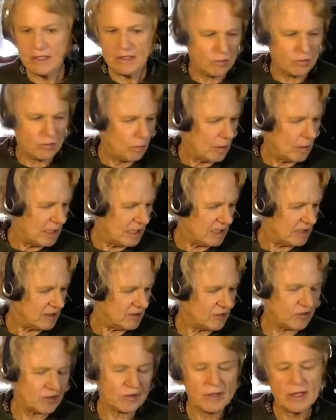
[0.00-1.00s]
these
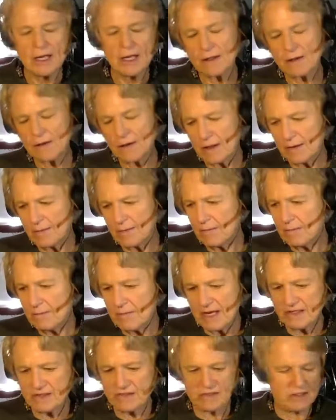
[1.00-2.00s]
words in the
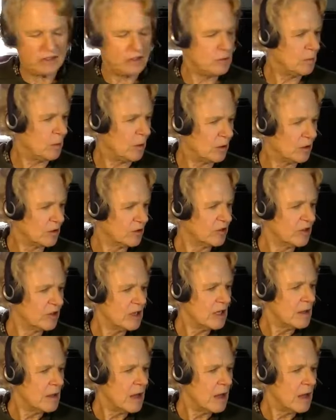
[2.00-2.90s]
message box.